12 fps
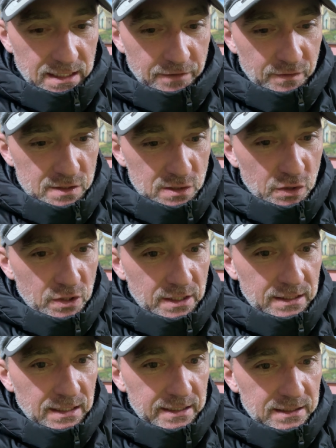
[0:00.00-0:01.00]
if it's
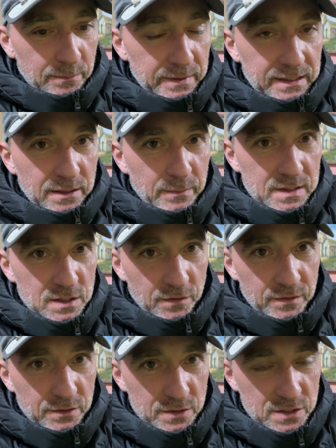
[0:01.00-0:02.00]
looking like I'm going to get myself into a